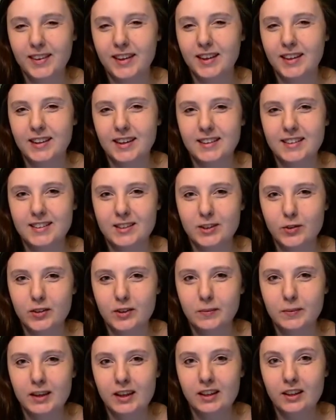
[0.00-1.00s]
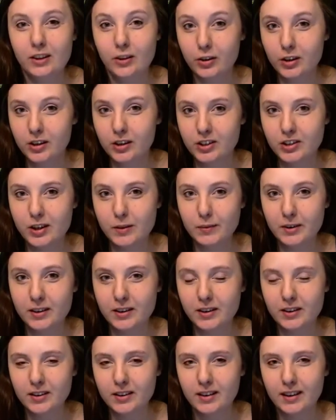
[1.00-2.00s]
and that is going to be Dirk Dreamer
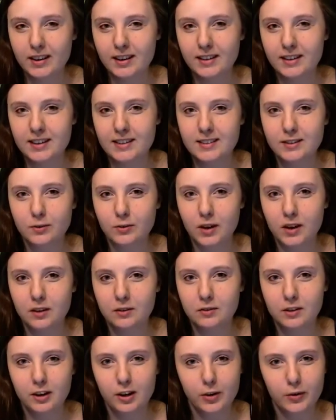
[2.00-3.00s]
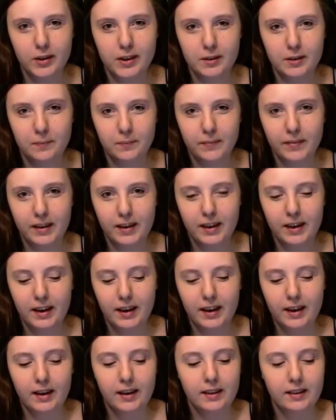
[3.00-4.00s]
and his wife Chloe.
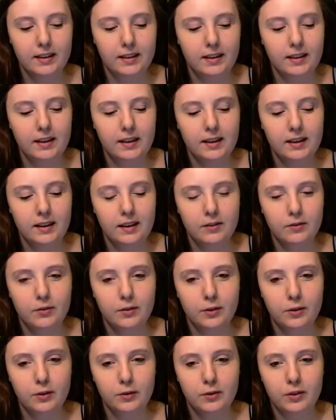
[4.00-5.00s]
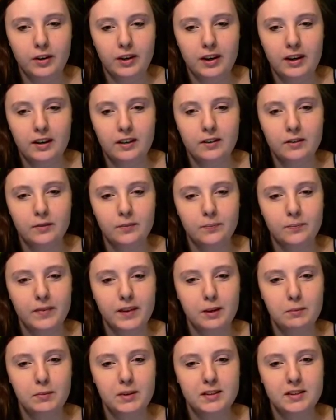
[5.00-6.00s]
They live over here
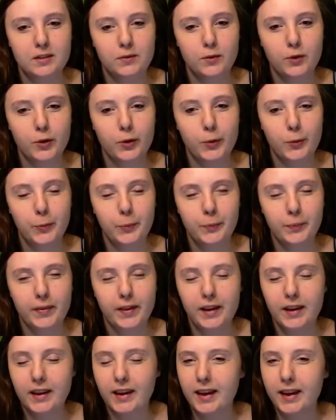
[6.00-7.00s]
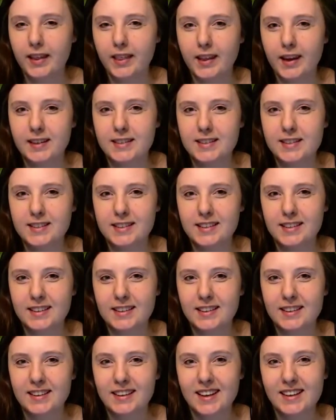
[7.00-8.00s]
in Pleasantview, and that is
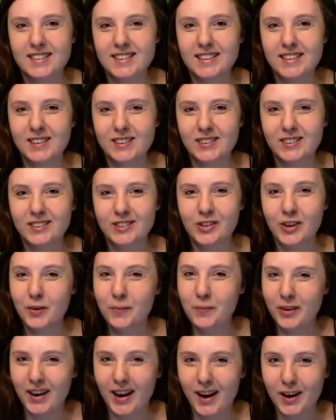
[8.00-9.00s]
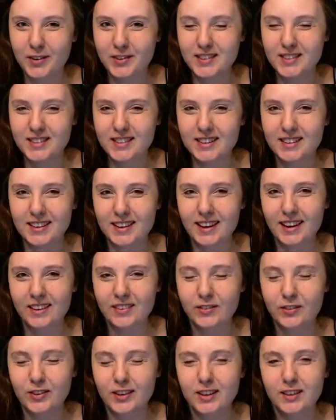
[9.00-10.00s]
the classical Dreamer house that I
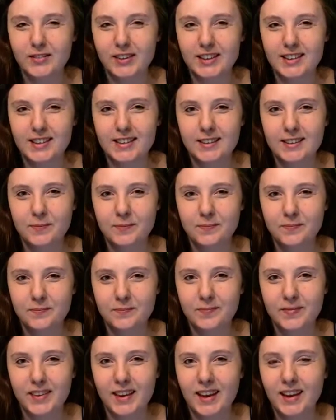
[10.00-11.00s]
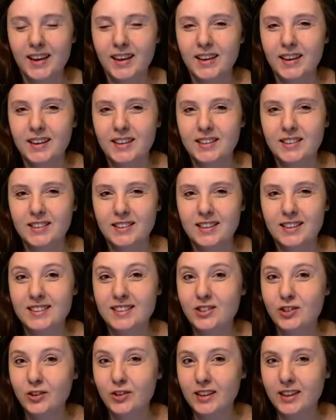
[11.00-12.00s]
have renovated. So let's
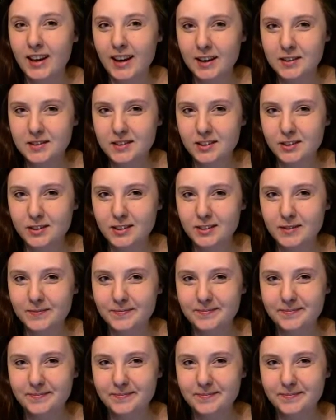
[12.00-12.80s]
join the household.